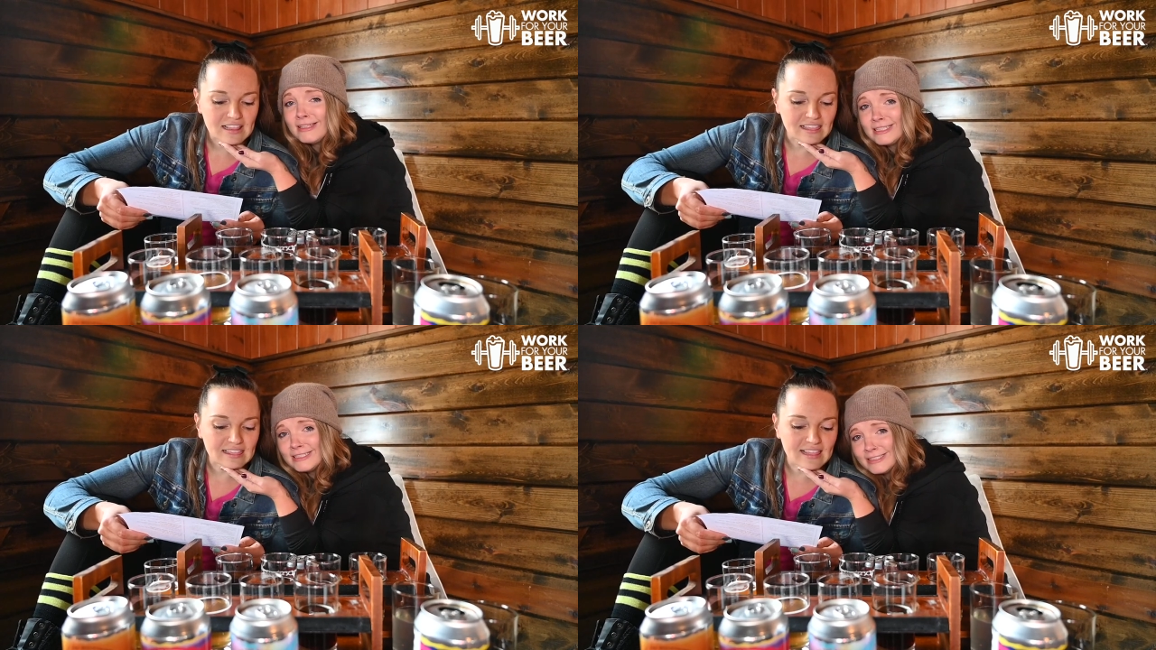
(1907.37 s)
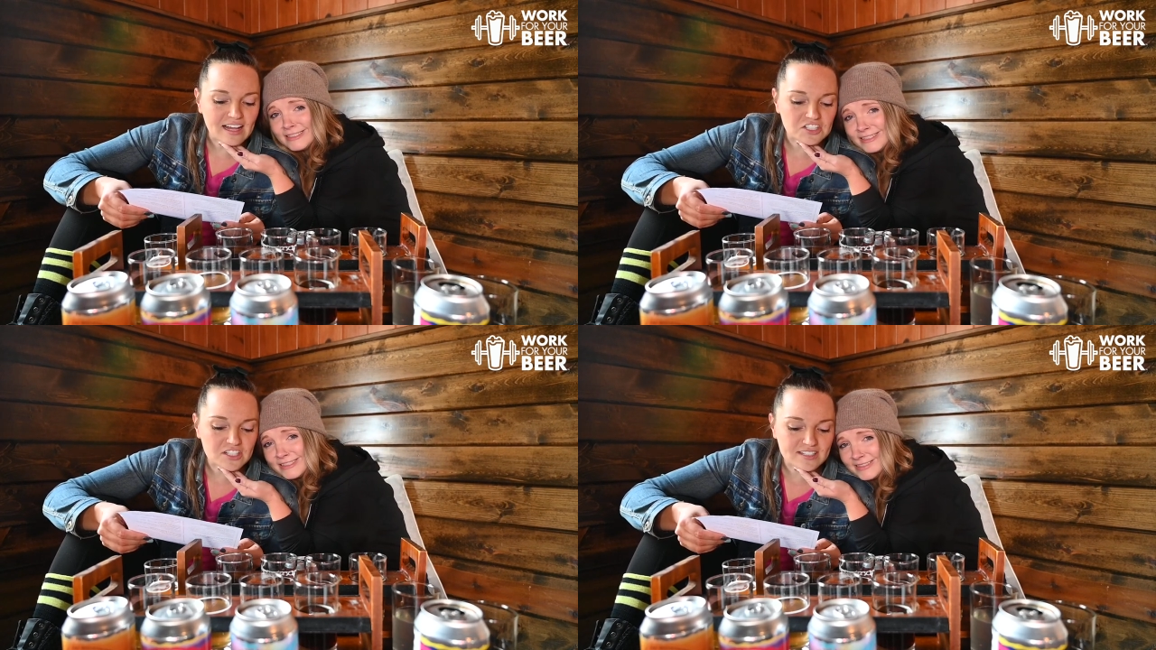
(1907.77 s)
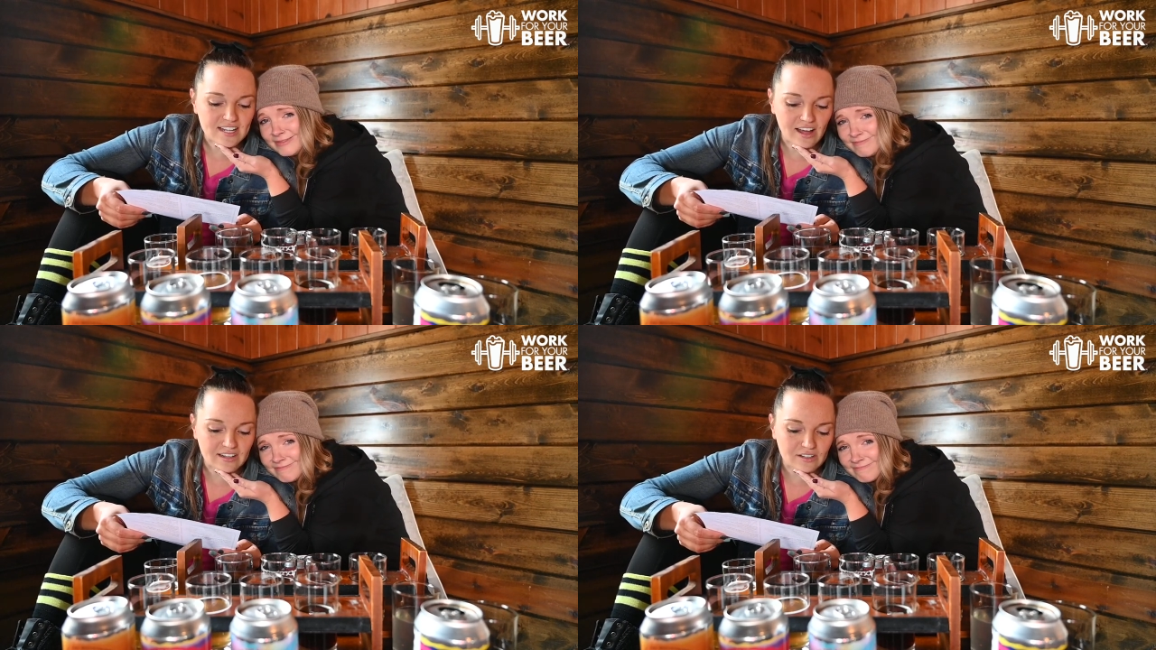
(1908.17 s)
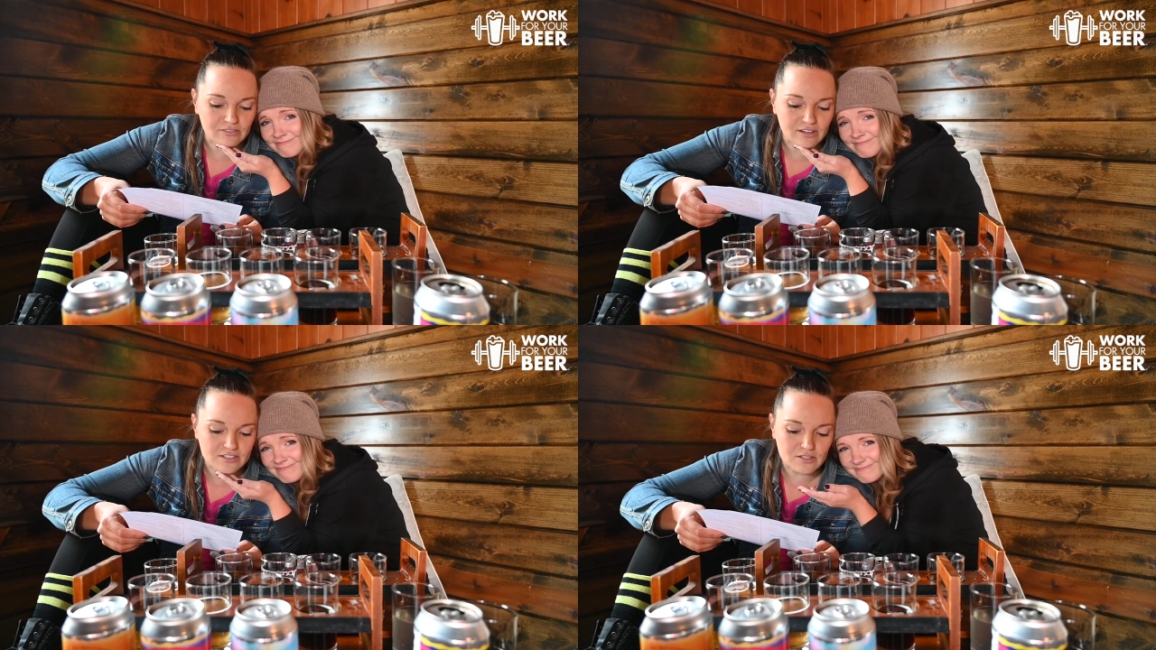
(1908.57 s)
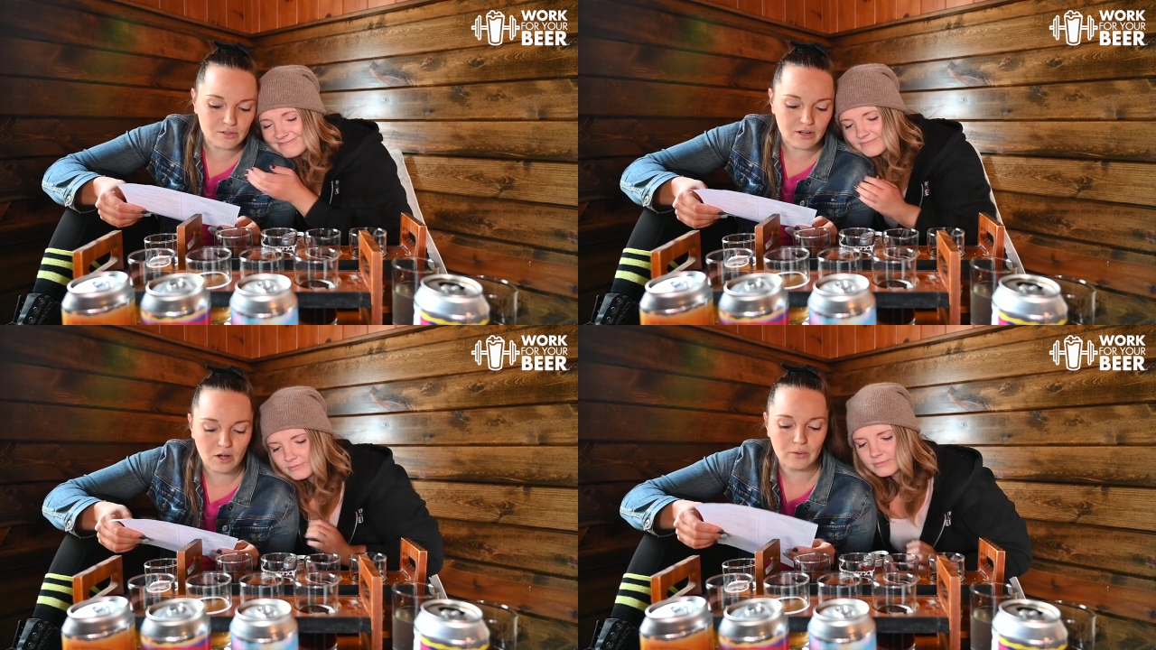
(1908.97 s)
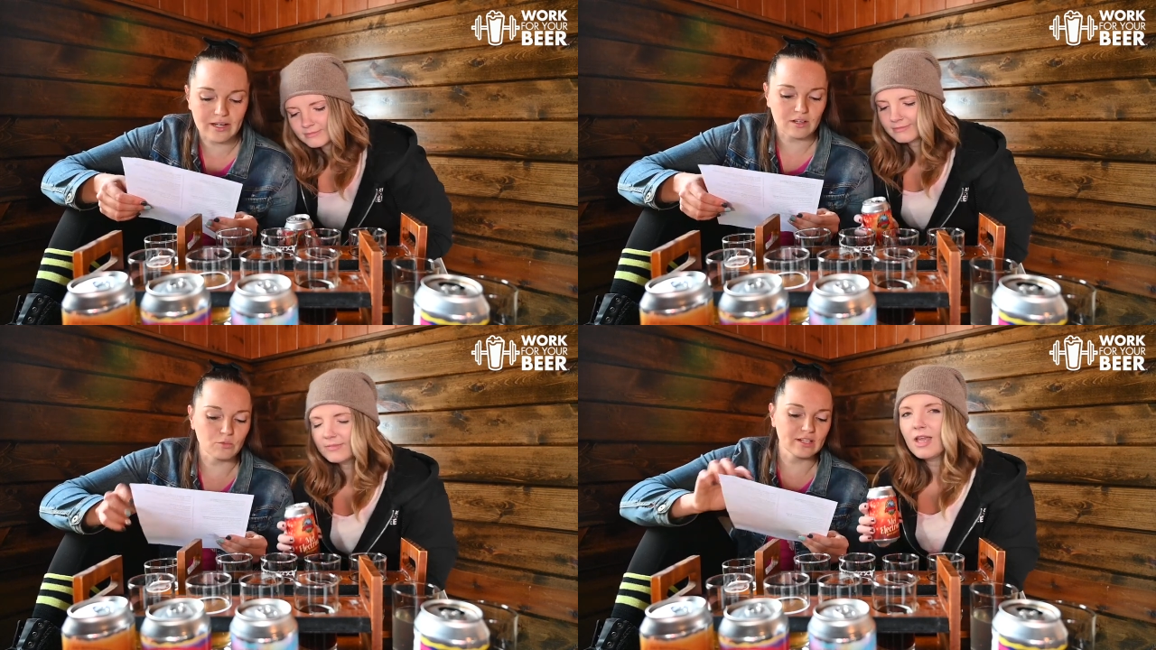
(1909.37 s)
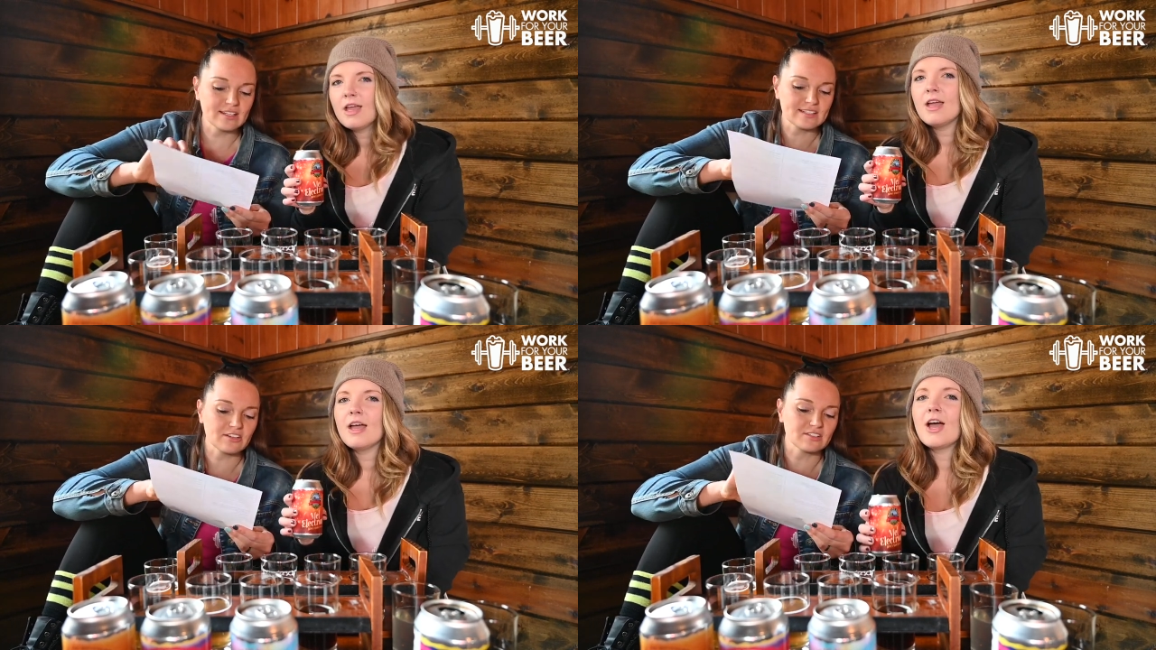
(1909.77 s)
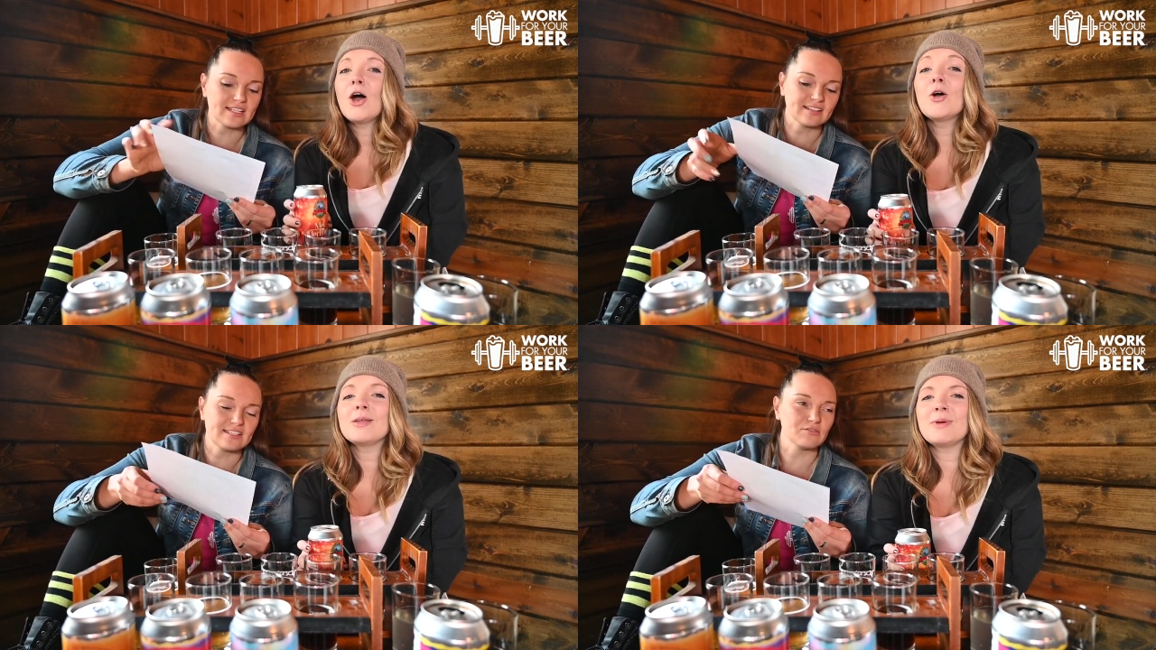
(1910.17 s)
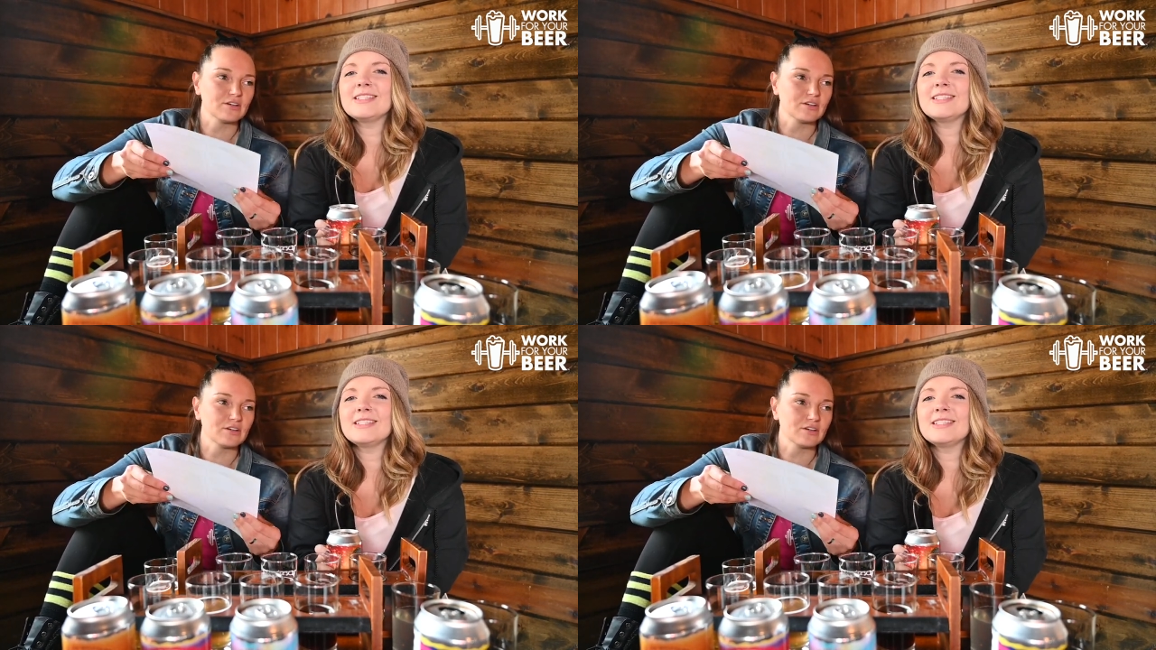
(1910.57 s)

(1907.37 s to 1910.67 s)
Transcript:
Speaker 1: metal. Luscious honey flows through. Oh, wait. Read this in your oh, sexy voice. Oh, in